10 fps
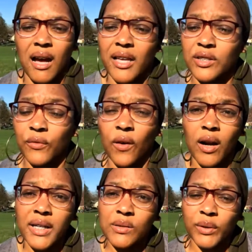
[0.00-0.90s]
As
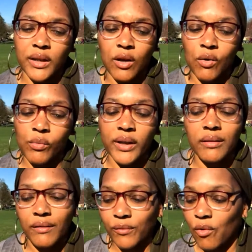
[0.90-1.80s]
far as we know,
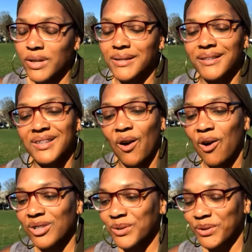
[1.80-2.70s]
of course, there's
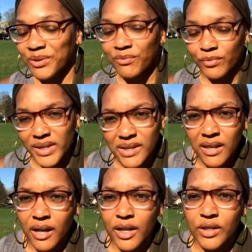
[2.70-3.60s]
all sorts of
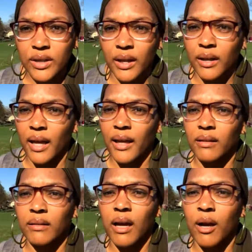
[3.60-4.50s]
research
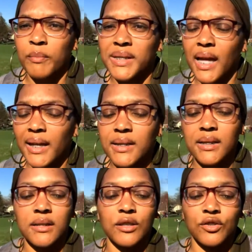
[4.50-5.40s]
and
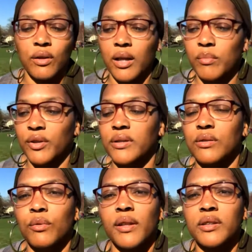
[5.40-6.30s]
scientists and astronomers.
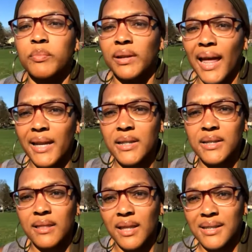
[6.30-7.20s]
There's
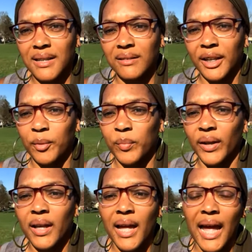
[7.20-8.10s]
planets and things out there,
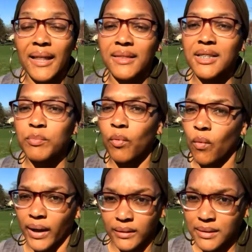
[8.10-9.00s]
but at this
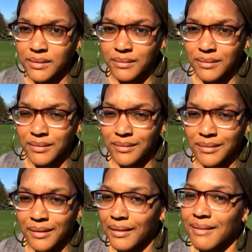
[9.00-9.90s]
point,
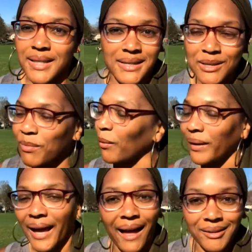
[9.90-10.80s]
this is what
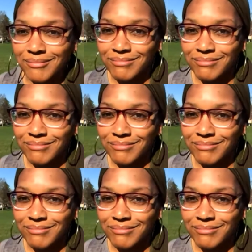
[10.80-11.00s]
we got.